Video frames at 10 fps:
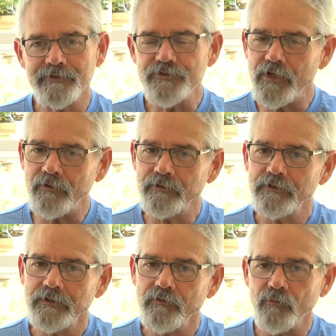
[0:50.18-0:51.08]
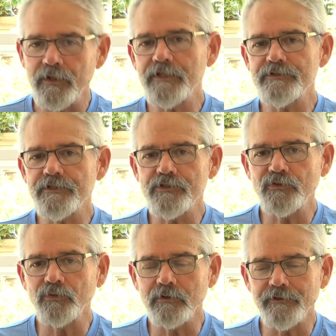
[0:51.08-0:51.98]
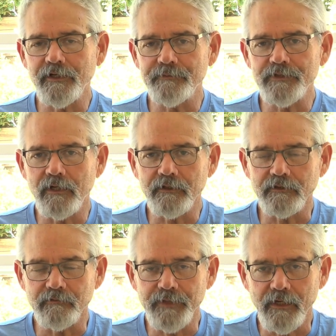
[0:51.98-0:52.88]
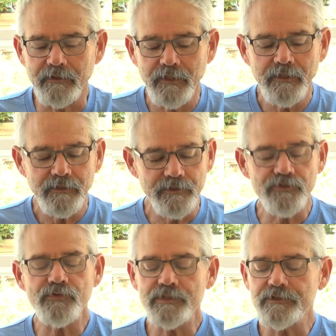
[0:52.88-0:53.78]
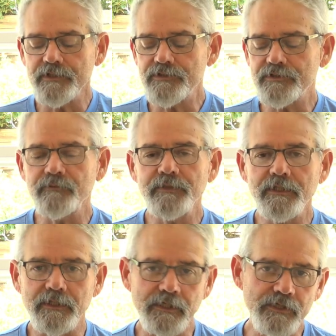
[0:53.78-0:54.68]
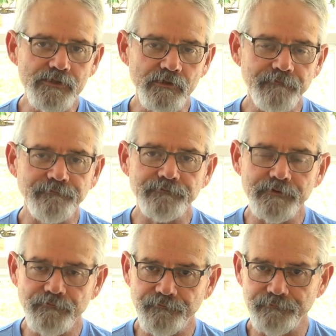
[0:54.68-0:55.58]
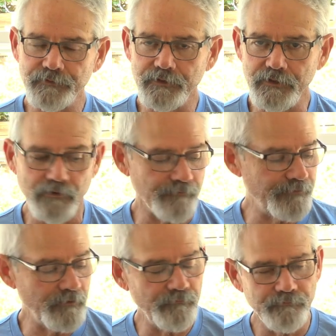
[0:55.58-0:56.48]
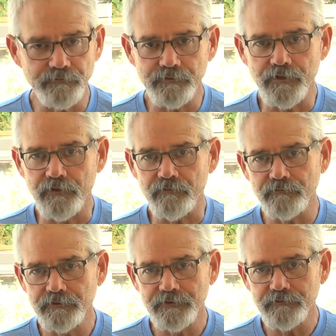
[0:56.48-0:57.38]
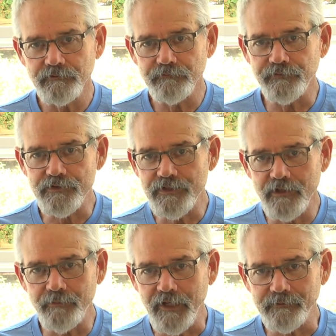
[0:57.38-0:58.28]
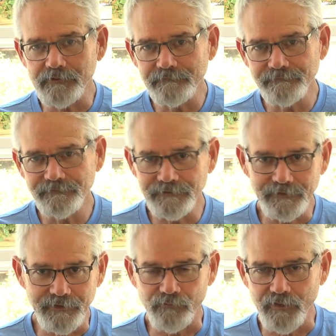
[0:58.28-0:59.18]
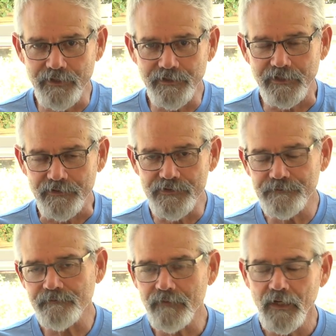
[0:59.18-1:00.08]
So what is this tool that I'm talking about? This to me is if you first get a Bible, get one of these,